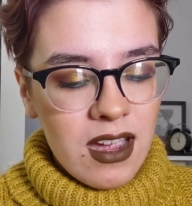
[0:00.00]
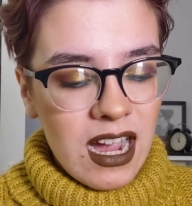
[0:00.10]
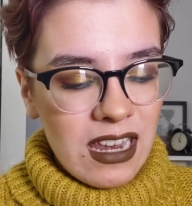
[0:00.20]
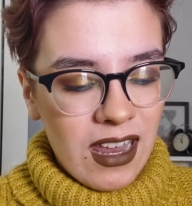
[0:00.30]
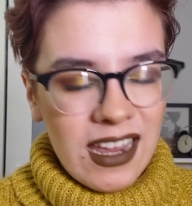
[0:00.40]

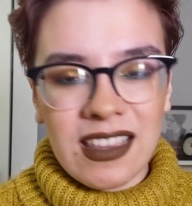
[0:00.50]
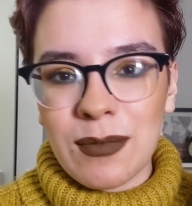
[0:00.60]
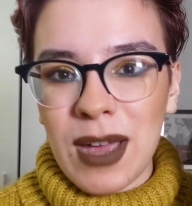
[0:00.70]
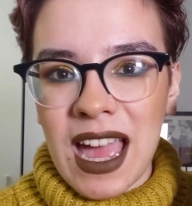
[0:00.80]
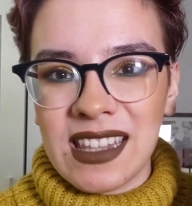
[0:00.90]
I like
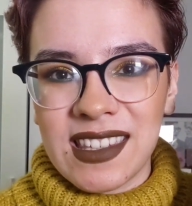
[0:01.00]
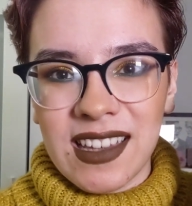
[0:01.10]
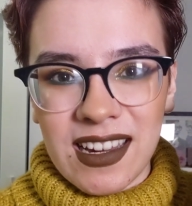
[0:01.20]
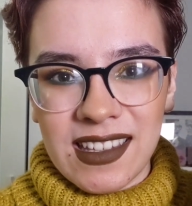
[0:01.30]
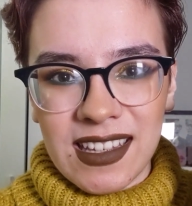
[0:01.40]
the pan
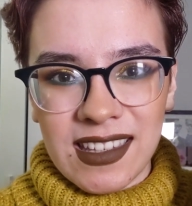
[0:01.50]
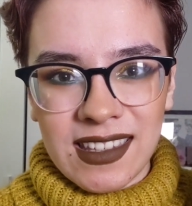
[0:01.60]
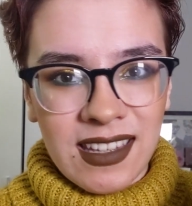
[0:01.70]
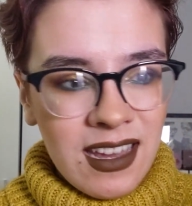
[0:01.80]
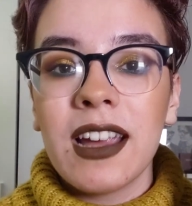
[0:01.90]

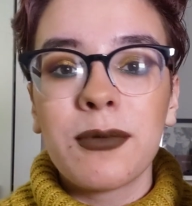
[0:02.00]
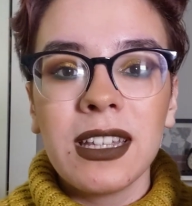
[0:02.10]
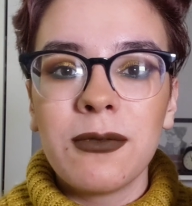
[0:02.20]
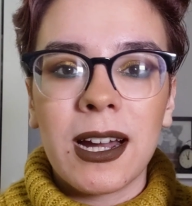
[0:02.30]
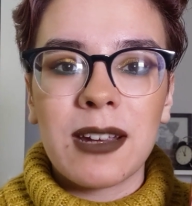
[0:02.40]
sizes. I
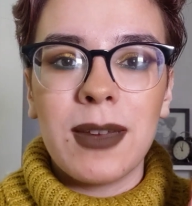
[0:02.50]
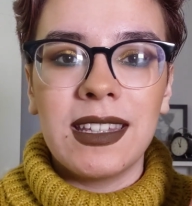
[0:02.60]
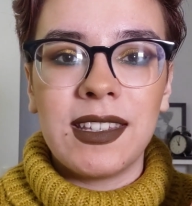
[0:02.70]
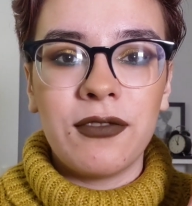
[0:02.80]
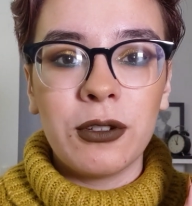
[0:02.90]
really
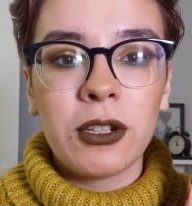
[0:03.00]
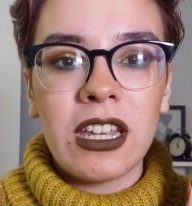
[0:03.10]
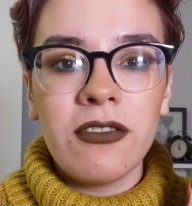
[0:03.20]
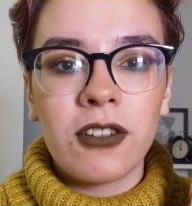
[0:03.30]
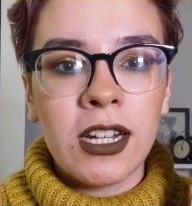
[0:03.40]
recommend this. If you're
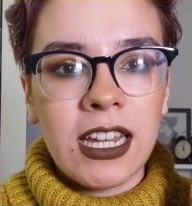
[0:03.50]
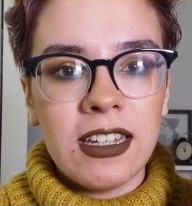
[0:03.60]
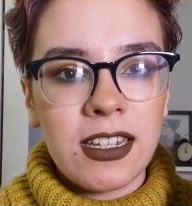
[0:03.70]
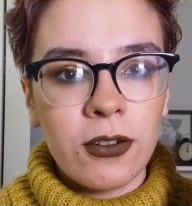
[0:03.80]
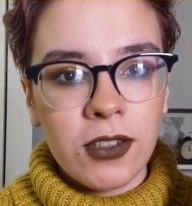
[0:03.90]
looking for an
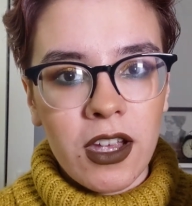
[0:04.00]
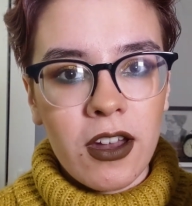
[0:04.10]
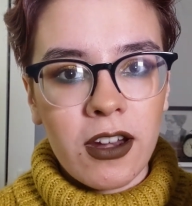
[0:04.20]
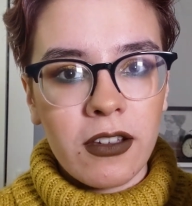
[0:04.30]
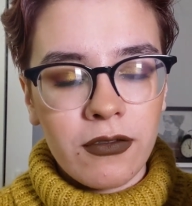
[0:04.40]
indie
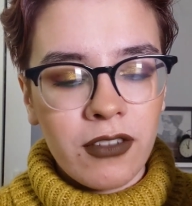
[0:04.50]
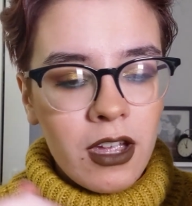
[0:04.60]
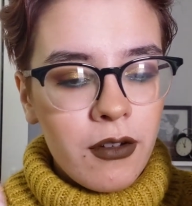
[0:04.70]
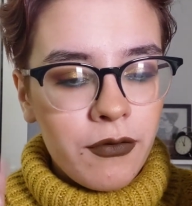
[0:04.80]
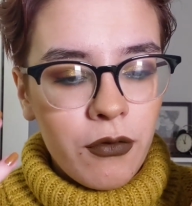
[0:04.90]
alternative
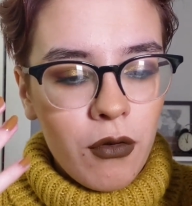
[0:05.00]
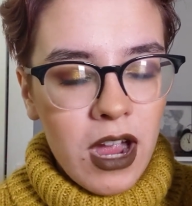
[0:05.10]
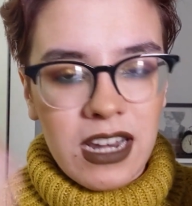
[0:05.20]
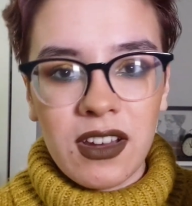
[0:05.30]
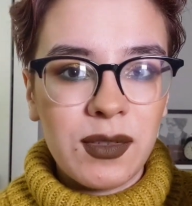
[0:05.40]

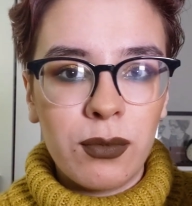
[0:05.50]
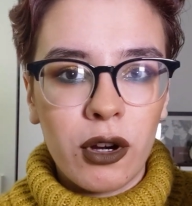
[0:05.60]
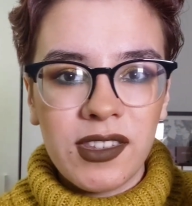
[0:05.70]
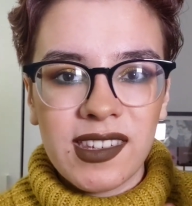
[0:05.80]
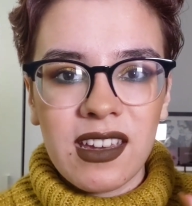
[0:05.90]
for a nice
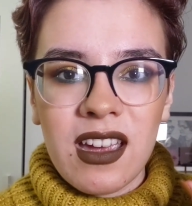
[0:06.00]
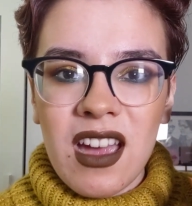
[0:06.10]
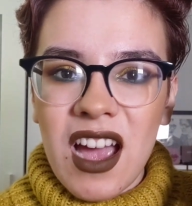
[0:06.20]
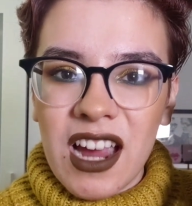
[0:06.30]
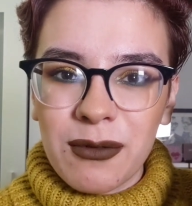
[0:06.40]
bronzer,
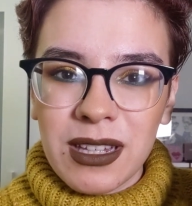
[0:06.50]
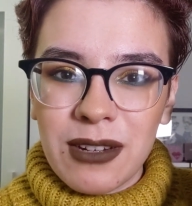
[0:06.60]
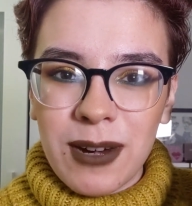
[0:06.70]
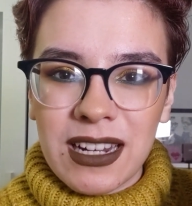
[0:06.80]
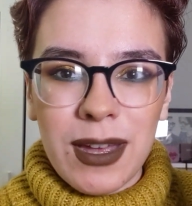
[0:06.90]
I
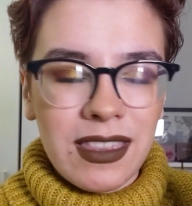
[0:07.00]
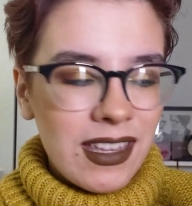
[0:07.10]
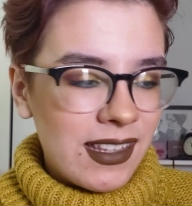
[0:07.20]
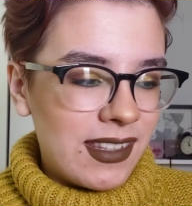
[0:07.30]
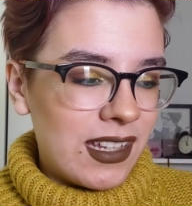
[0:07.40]
really recommend
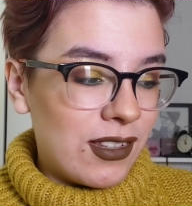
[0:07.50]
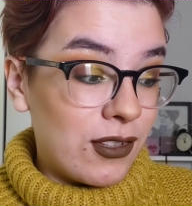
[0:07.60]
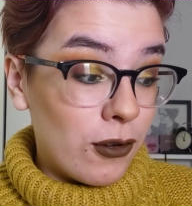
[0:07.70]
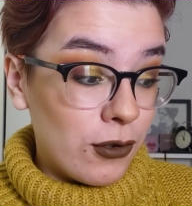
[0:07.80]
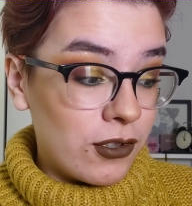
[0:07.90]
this. It's
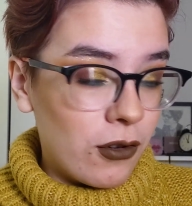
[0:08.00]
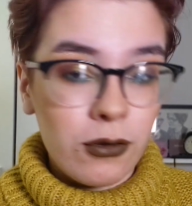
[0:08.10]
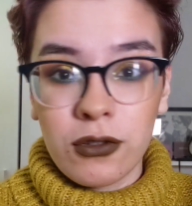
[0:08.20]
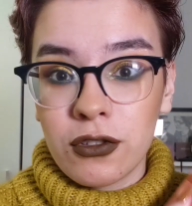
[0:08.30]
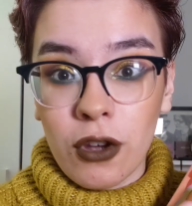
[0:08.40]

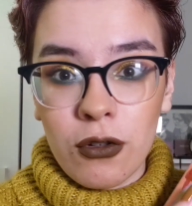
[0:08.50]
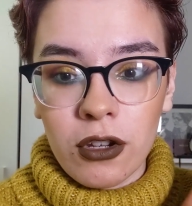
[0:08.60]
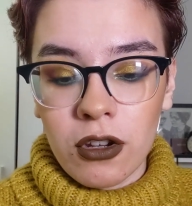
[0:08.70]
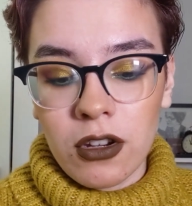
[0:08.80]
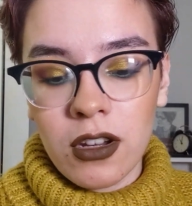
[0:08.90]
so
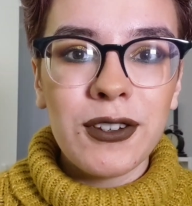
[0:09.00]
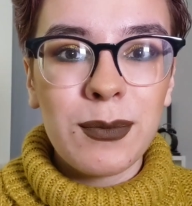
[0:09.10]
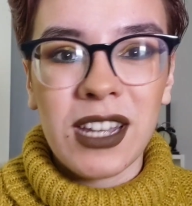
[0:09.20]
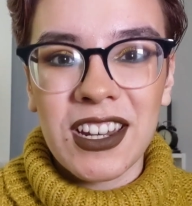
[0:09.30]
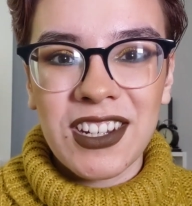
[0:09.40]
good. 2
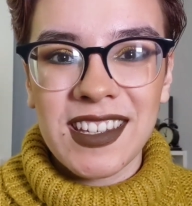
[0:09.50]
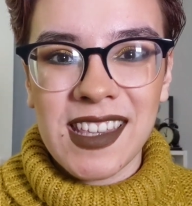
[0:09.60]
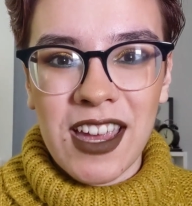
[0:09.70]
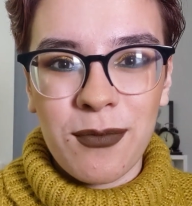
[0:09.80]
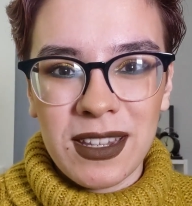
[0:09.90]
blushes
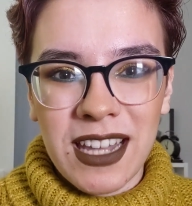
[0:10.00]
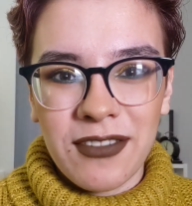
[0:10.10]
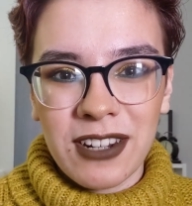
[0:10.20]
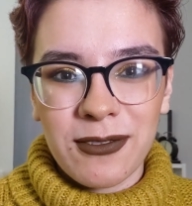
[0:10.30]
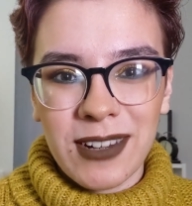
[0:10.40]
that I've been
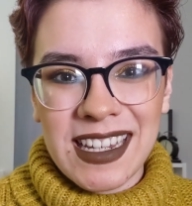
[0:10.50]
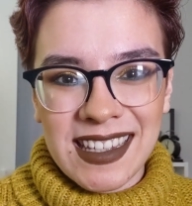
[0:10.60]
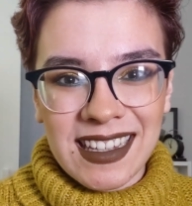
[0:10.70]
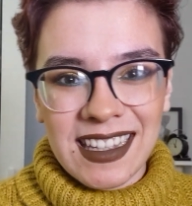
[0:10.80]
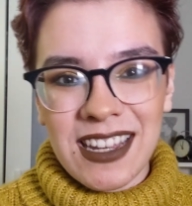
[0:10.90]
loving
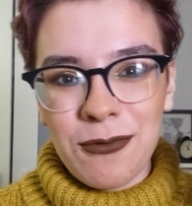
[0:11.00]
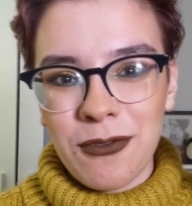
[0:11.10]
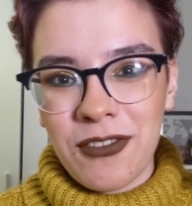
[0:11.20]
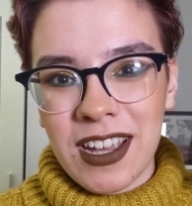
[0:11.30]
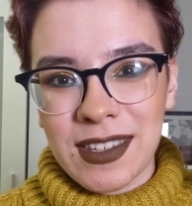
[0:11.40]
recently.
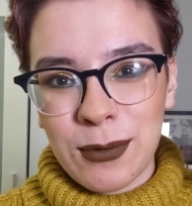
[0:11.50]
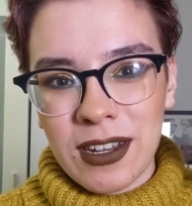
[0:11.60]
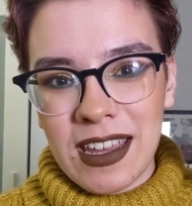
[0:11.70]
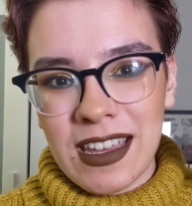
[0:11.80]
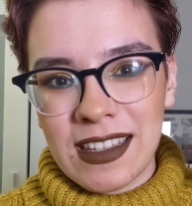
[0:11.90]
The first
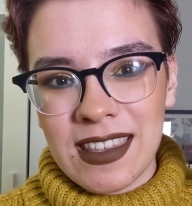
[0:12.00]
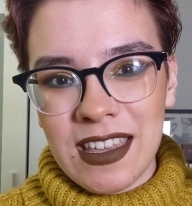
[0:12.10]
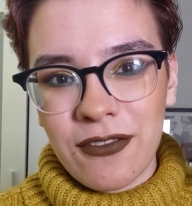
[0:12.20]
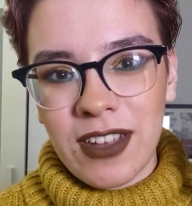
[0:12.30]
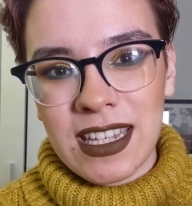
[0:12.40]
one is
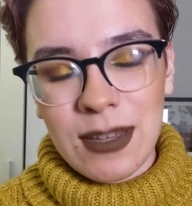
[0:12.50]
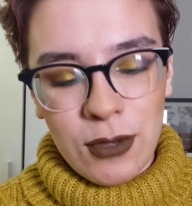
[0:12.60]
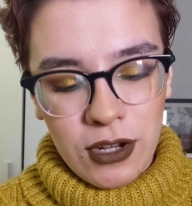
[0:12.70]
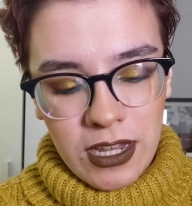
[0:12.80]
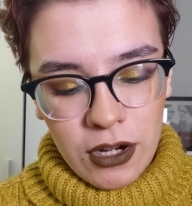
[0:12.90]
the Fenty
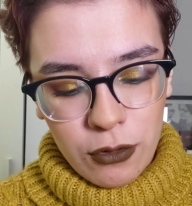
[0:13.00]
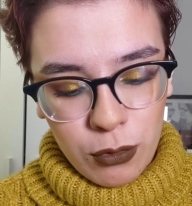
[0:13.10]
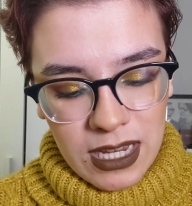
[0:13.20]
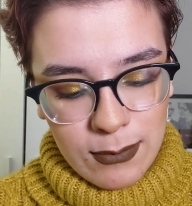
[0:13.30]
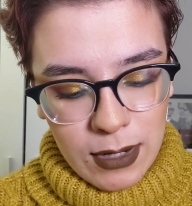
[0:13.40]
Beauty
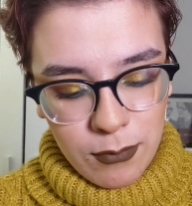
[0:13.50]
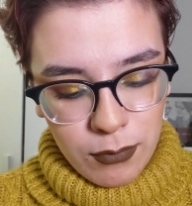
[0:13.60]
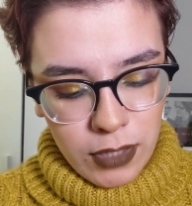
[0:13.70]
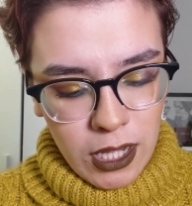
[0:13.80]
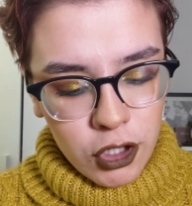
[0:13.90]
Cream
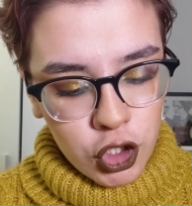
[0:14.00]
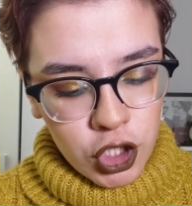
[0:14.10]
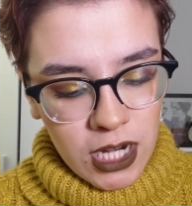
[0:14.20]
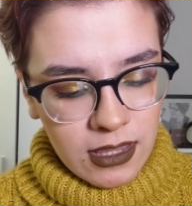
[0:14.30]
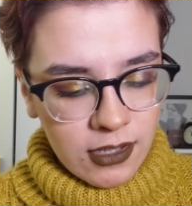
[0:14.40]

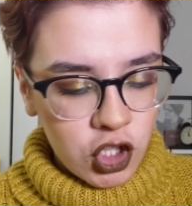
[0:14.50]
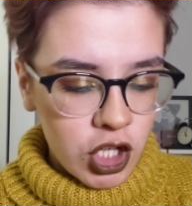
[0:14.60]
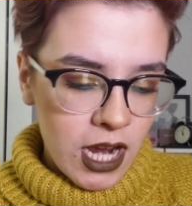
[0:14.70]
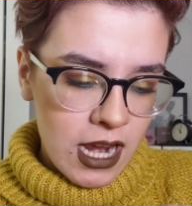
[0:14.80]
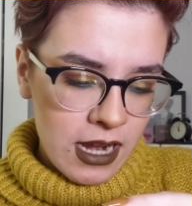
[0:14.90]
Blush in the
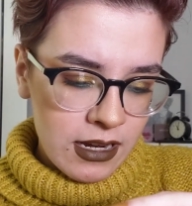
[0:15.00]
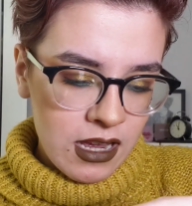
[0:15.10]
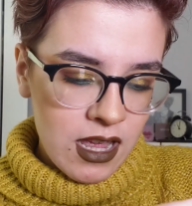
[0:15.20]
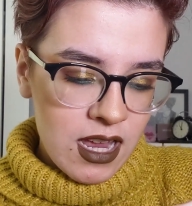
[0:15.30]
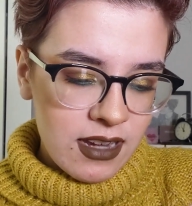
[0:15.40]
shade
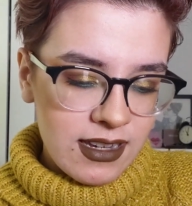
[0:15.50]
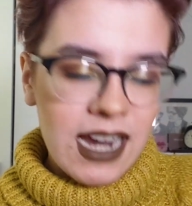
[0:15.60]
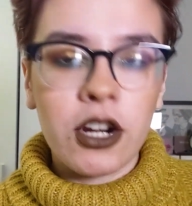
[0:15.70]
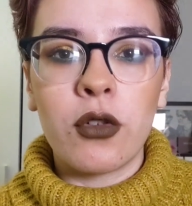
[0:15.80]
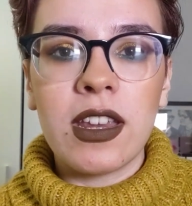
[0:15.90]

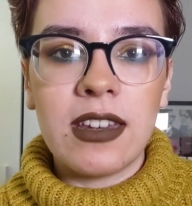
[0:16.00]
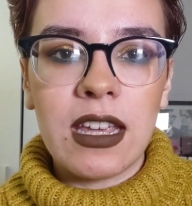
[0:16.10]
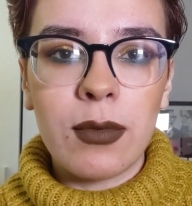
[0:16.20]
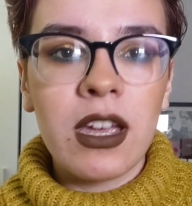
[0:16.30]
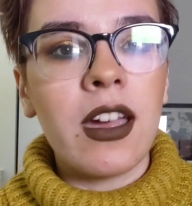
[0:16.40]
Daiquiri
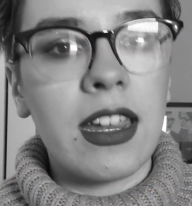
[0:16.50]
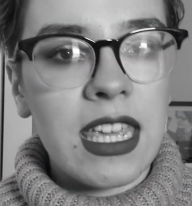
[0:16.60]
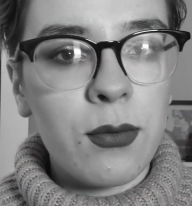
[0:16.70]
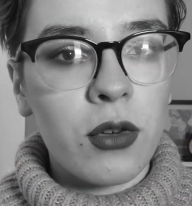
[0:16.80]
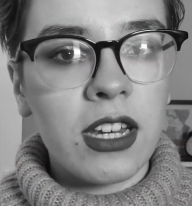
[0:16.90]
Dip. I
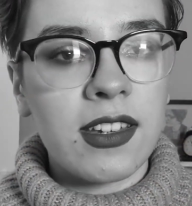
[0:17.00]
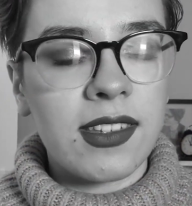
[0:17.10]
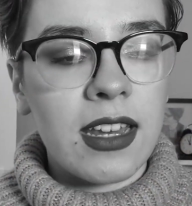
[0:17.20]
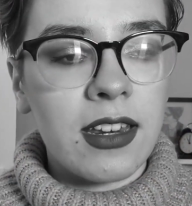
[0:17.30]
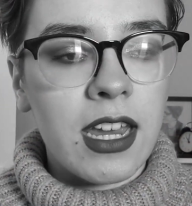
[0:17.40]
keep wanting to
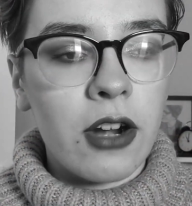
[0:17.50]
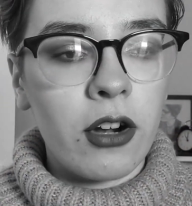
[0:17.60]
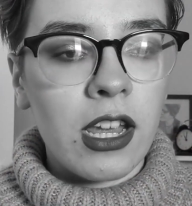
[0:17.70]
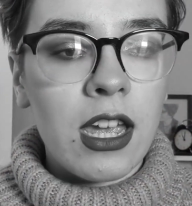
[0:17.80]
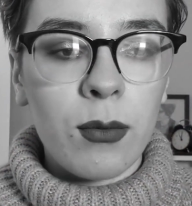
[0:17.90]
say
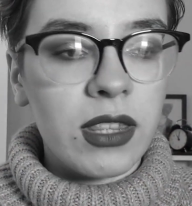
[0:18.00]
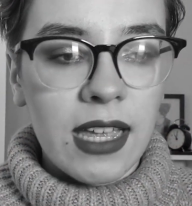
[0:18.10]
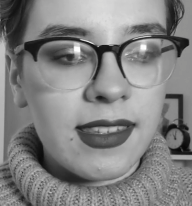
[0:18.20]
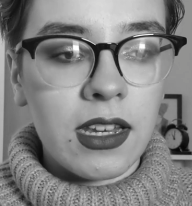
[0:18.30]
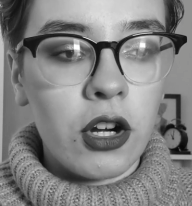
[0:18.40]
daiquiri, but
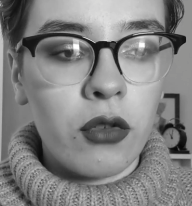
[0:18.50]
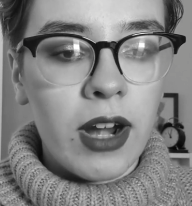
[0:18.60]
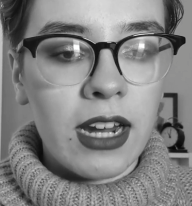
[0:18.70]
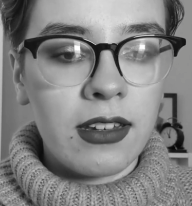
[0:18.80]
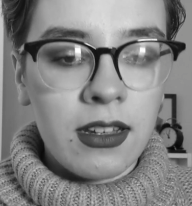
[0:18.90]
that's
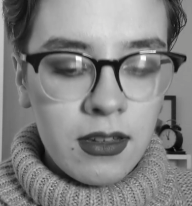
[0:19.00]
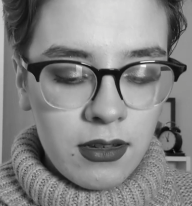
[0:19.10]
incorrect.